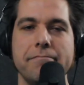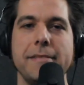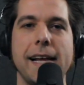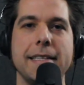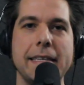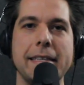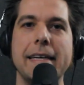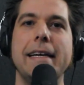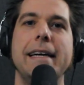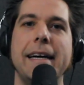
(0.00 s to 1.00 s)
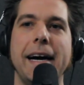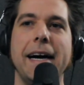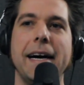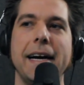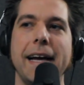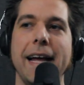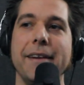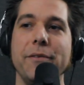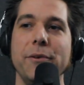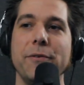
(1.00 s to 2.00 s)
That's it. And
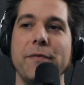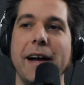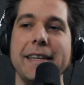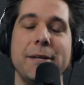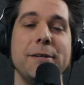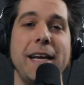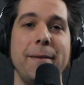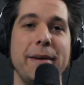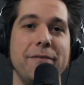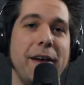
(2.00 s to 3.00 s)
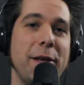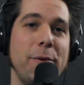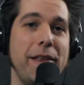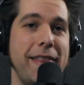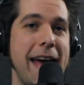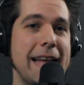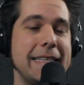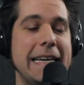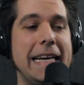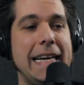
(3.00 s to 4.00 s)
if you find entertainment value in
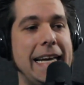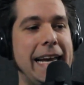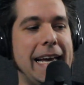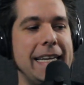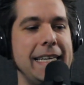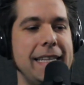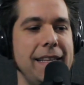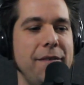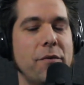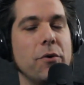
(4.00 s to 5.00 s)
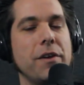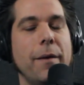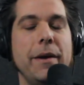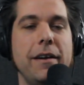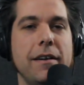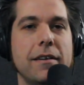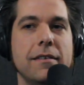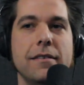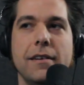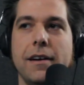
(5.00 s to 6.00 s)
that and in the forthcoming
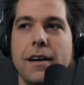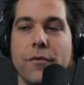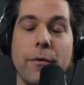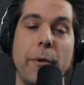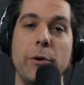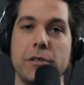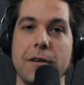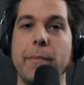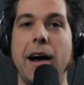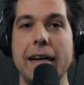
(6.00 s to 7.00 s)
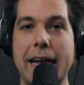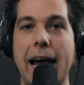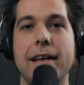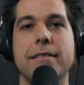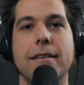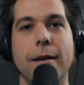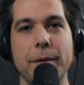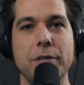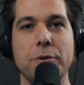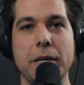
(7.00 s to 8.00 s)
remote podcast that I'll
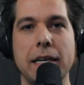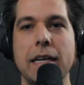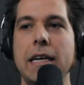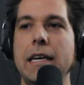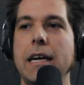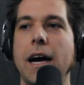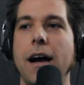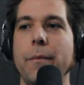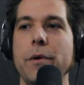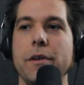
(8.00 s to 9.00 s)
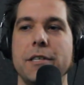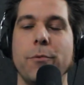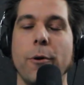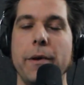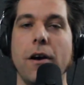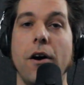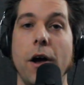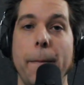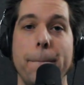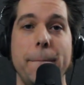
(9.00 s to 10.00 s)
be doing, you can support me
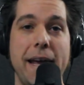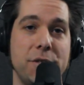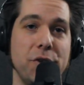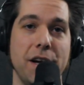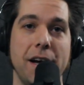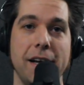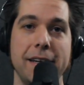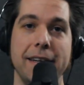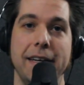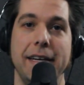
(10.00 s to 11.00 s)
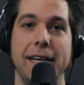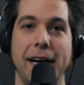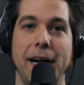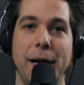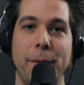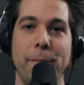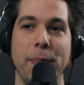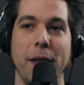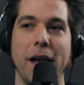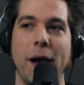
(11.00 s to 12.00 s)
on Patreon.
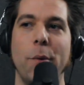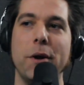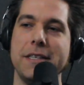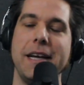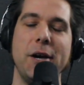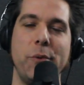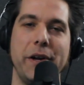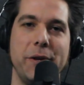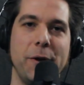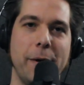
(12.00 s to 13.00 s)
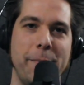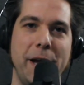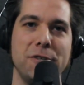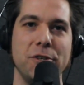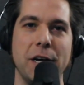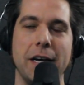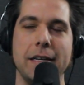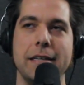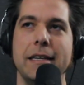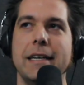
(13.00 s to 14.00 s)
I want to say a quick note about Patreon.